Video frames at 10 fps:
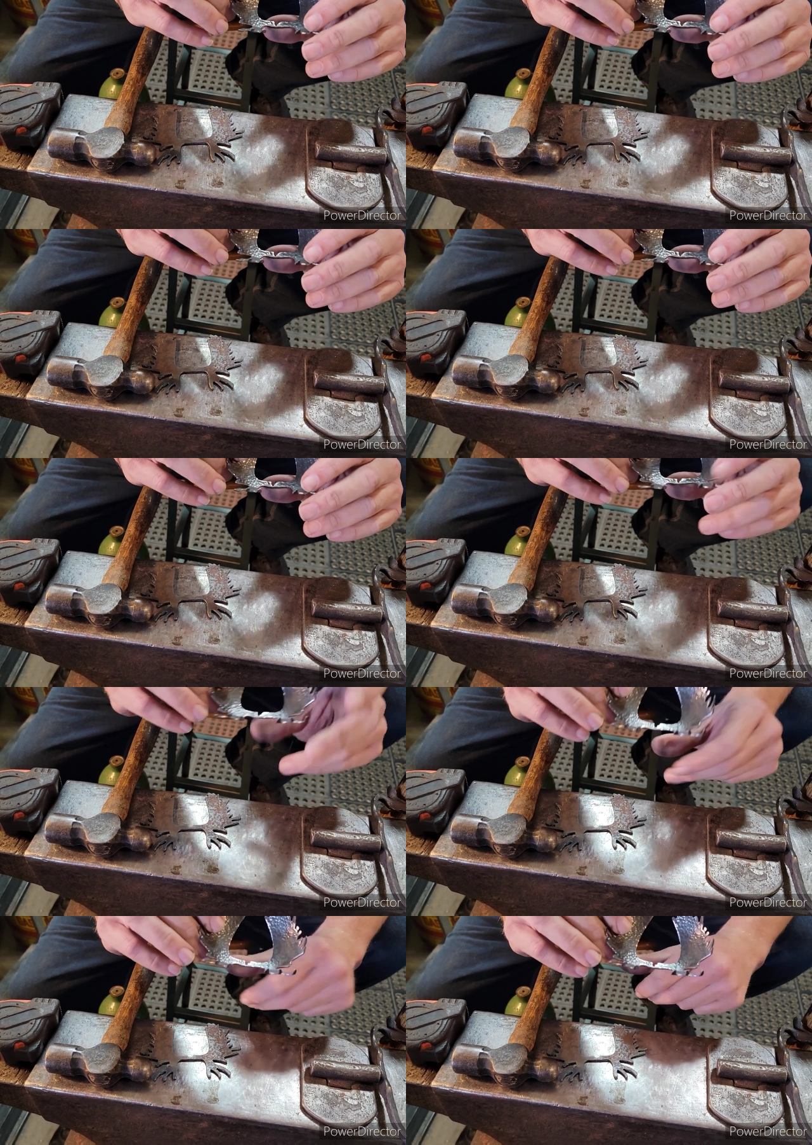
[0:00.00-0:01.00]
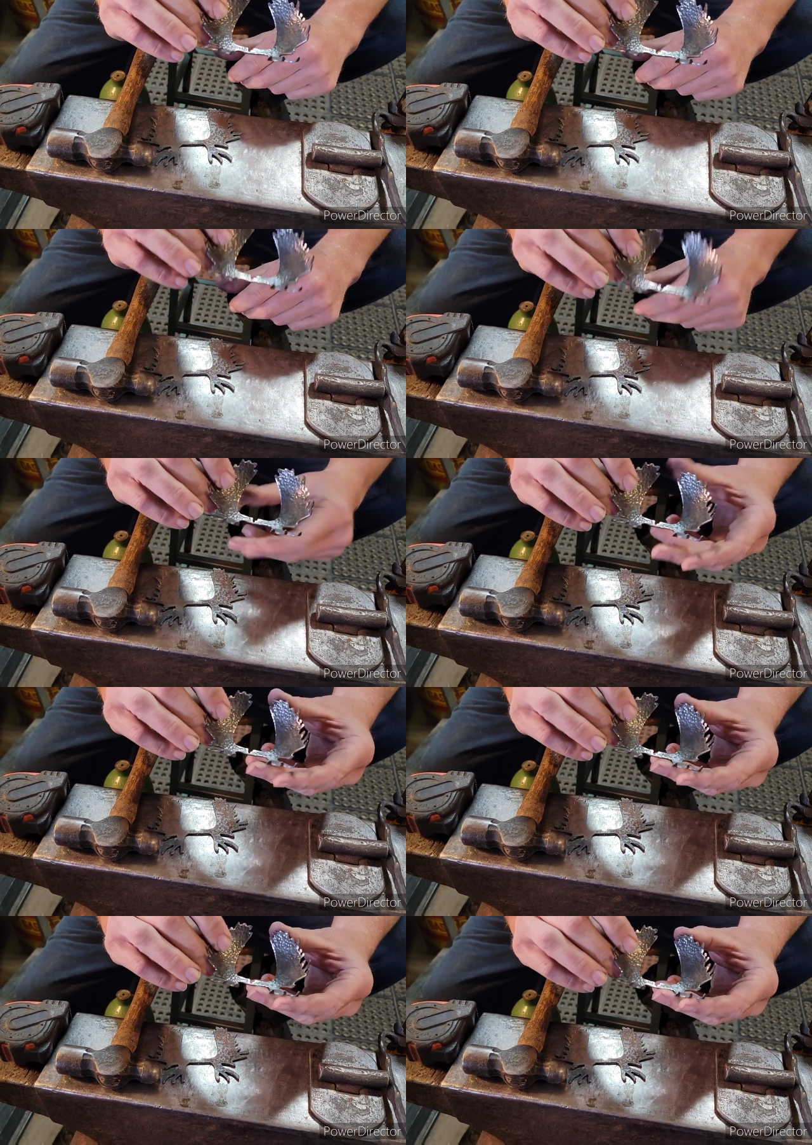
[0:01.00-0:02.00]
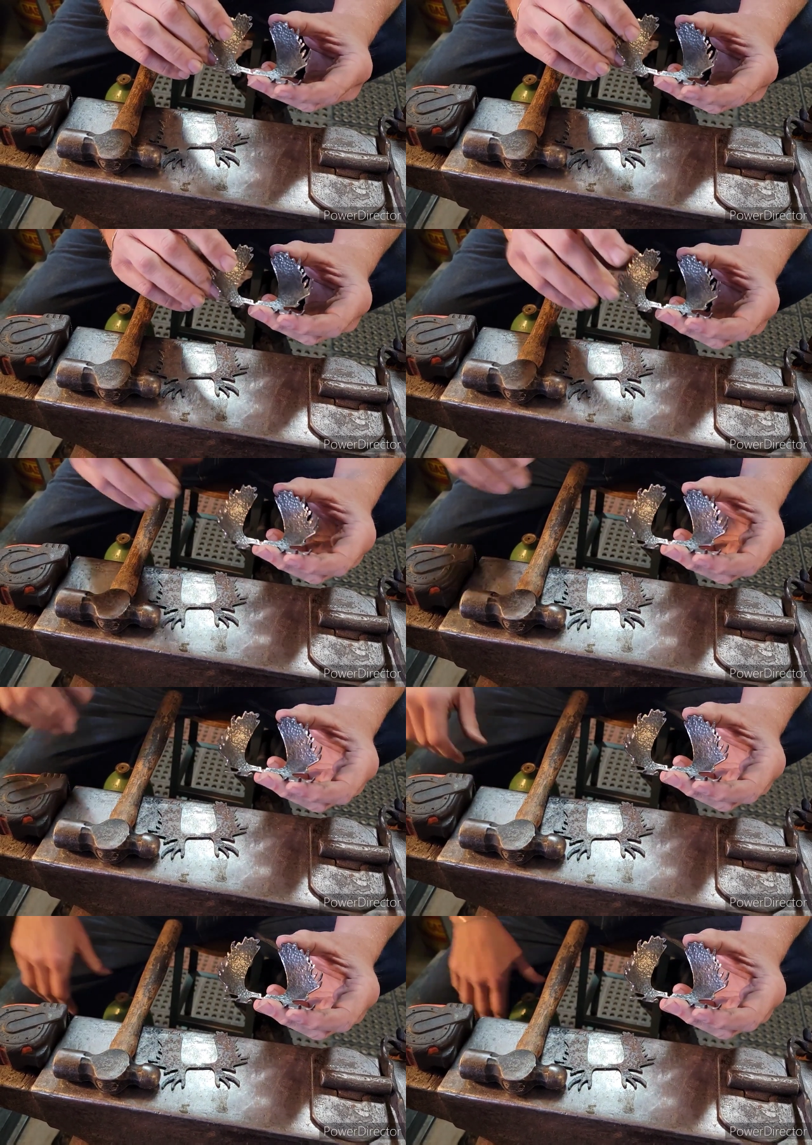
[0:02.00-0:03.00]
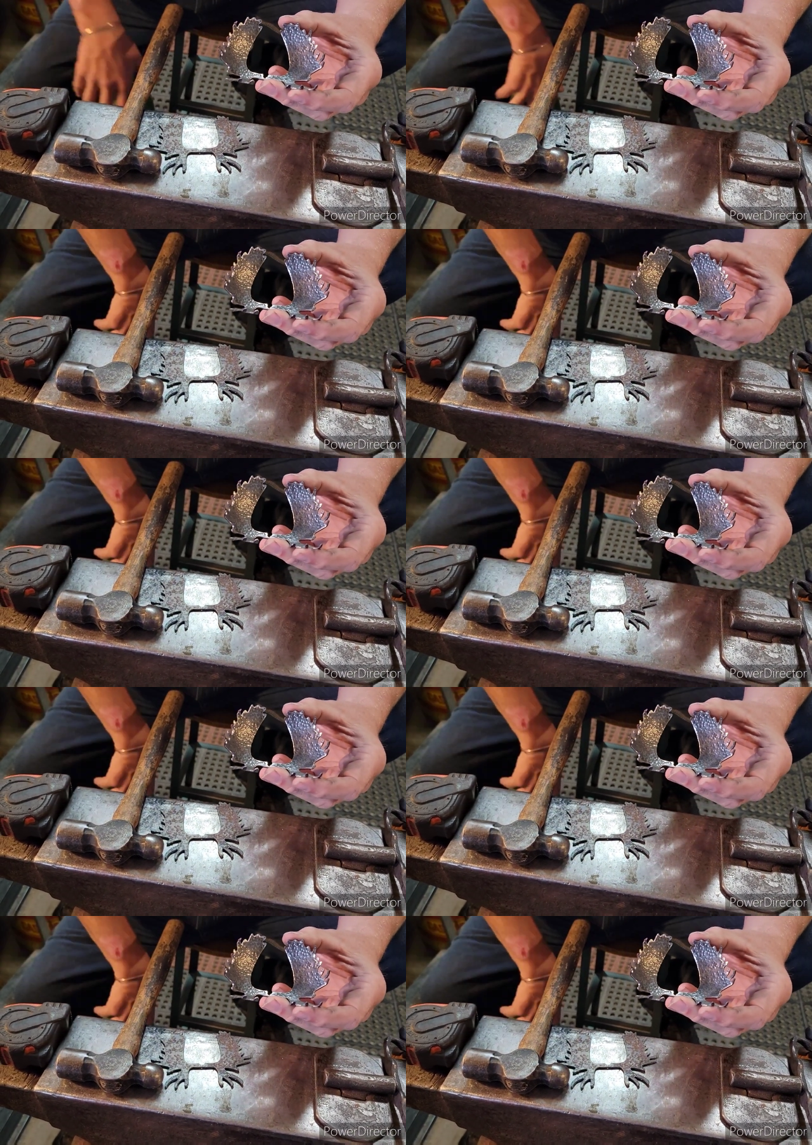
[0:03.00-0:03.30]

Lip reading: Nobody's mouth can be seen.